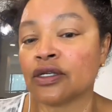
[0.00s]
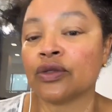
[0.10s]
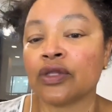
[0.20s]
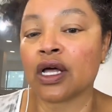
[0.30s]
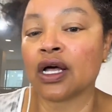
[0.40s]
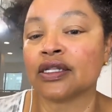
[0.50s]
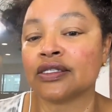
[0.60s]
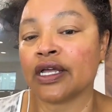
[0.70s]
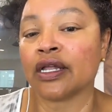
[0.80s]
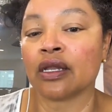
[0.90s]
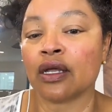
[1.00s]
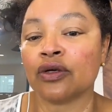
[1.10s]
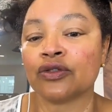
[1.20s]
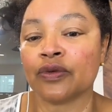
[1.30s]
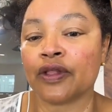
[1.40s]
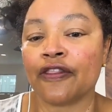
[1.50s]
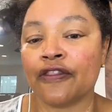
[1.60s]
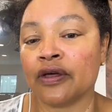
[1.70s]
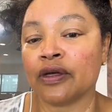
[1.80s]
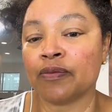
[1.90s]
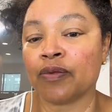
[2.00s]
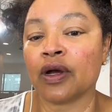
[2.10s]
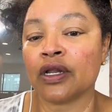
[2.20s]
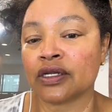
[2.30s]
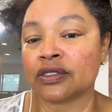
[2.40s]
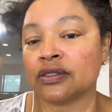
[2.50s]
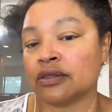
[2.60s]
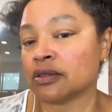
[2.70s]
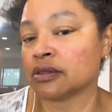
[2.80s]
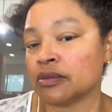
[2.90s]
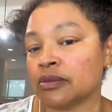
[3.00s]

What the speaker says: so the content goes with the products